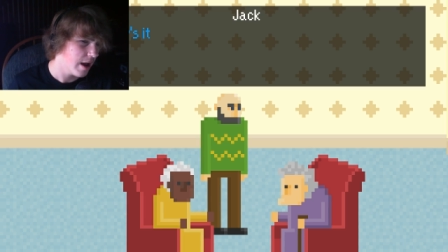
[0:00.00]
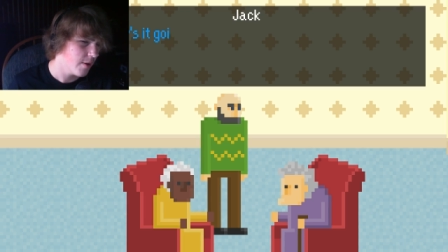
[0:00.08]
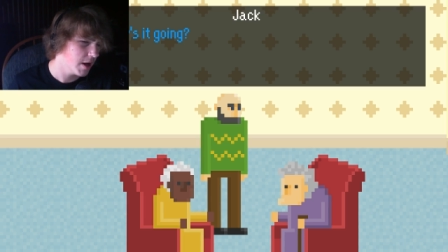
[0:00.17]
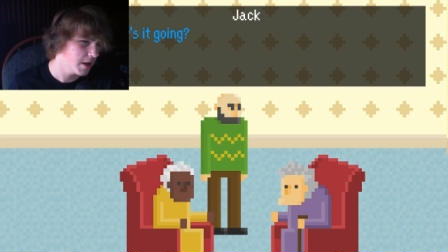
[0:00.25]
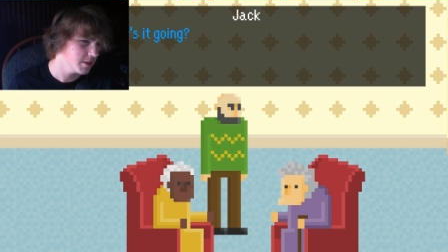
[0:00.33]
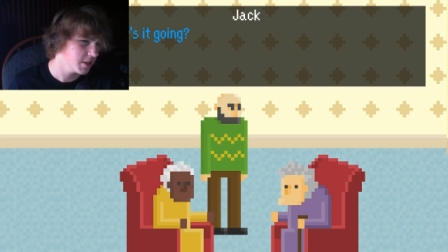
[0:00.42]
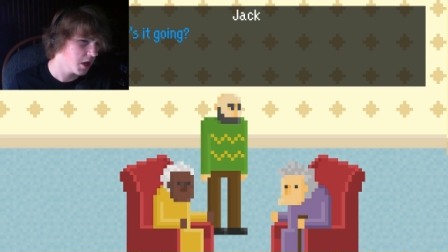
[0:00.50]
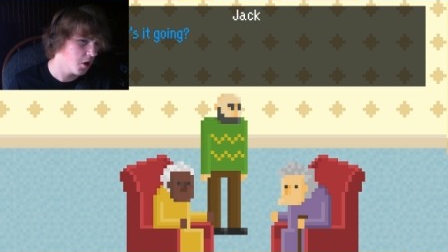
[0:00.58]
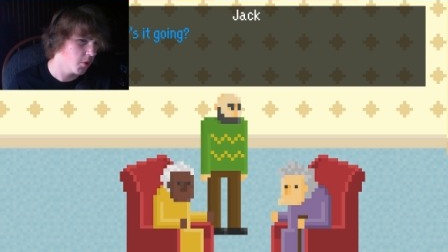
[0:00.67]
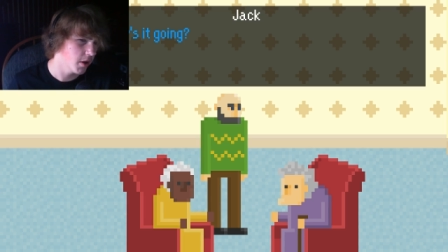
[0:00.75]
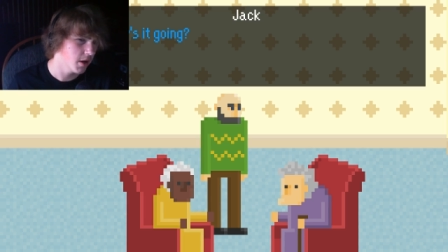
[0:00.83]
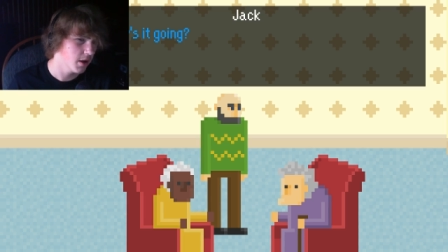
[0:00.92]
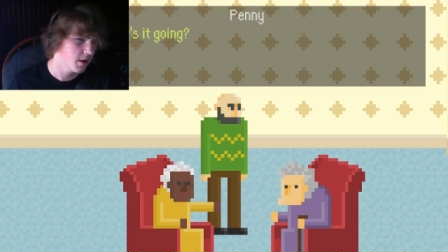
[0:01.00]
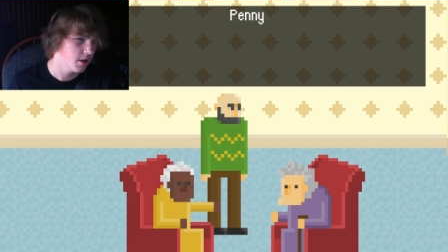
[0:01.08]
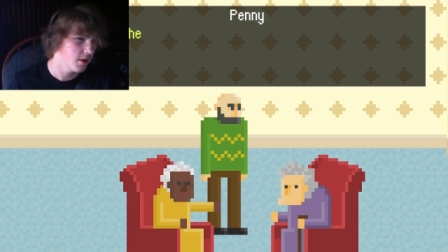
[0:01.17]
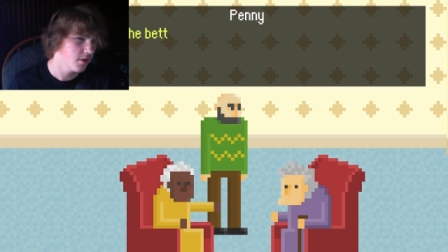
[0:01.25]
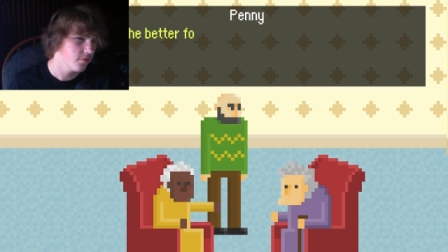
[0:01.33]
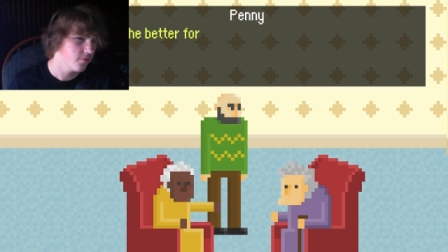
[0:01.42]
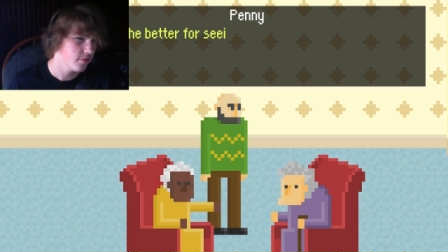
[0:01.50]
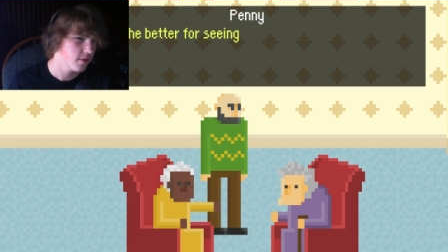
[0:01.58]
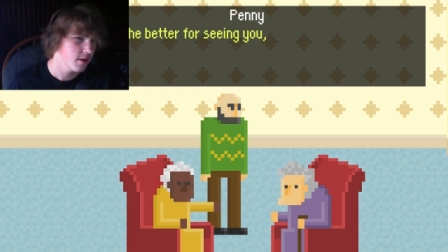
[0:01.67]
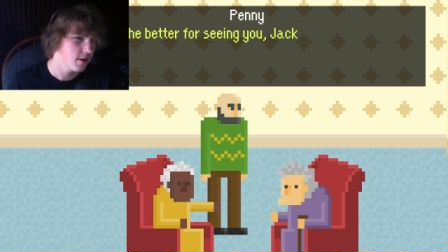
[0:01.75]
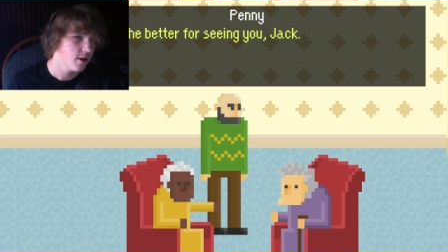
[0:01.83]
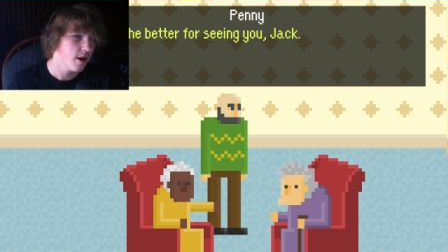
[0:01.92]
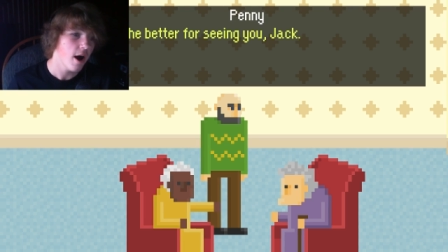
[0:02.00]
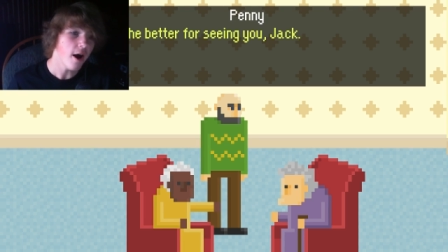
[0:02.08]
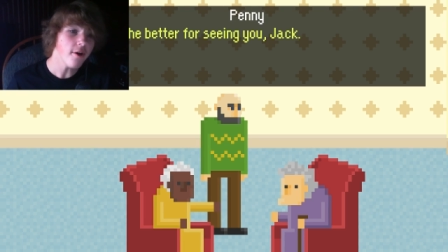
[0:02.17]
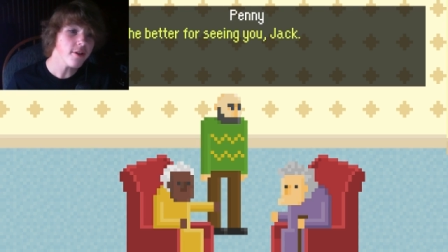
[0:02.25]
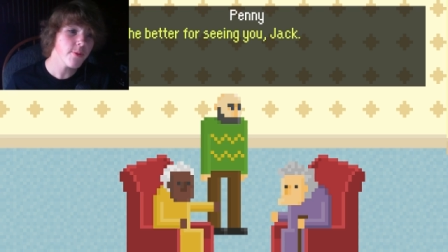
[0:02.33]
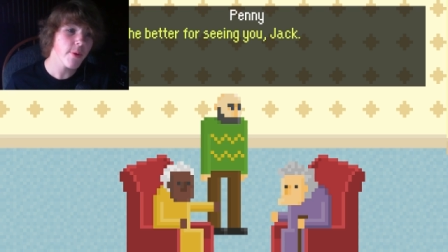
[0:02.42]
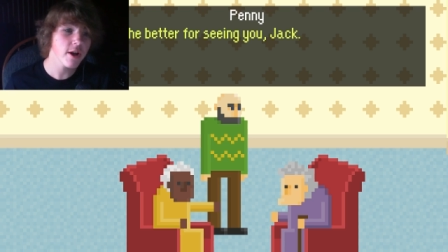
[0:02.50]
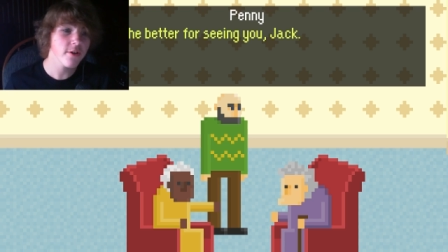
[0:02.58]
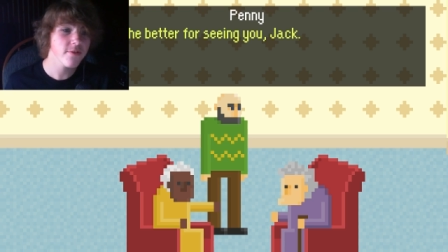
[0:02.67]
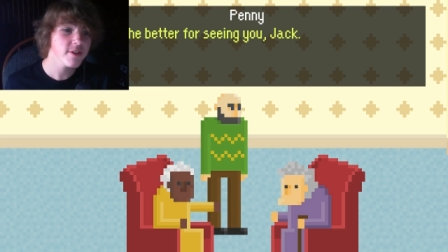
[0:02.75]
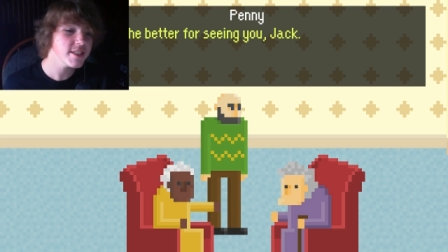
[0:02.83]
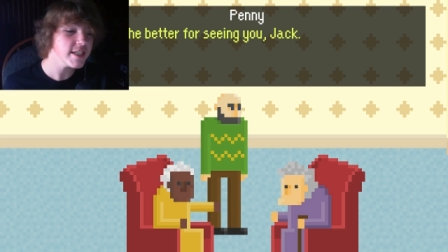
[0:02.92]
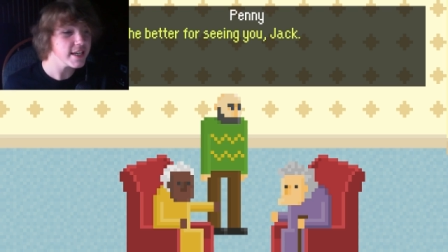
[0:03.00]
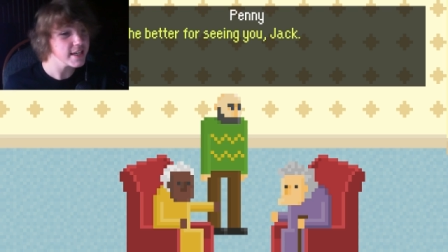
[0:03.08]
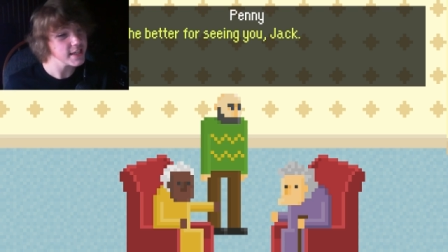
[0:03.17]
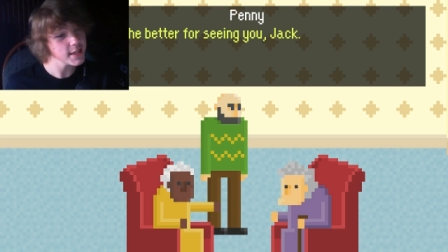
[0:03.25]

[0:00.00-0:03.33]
How how's it going? All the better for seeing